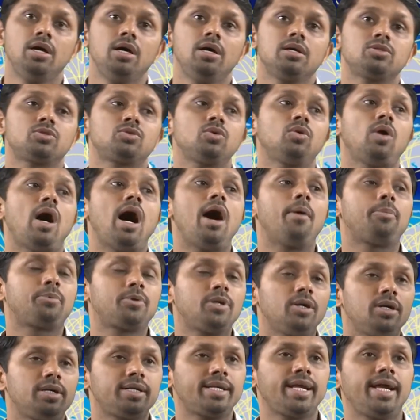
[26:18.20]
So,
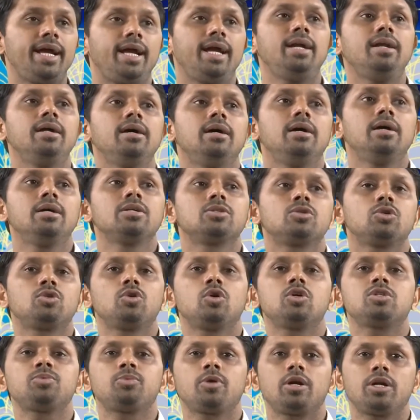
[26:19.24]
after trade, so
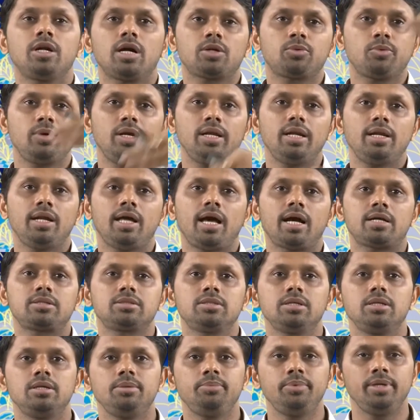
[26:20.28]
those product will
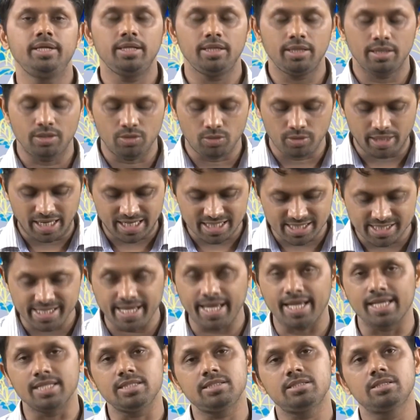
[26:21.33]
actually be
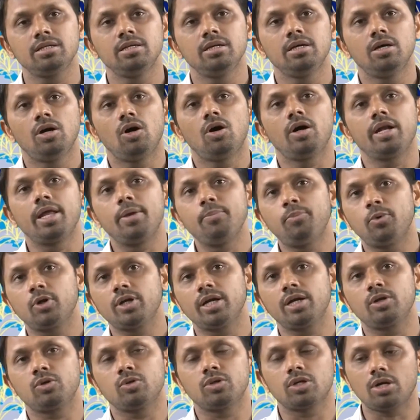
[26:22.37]
exchanged or
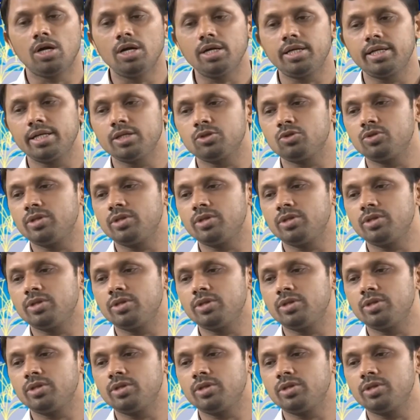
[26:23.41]
imported to the country.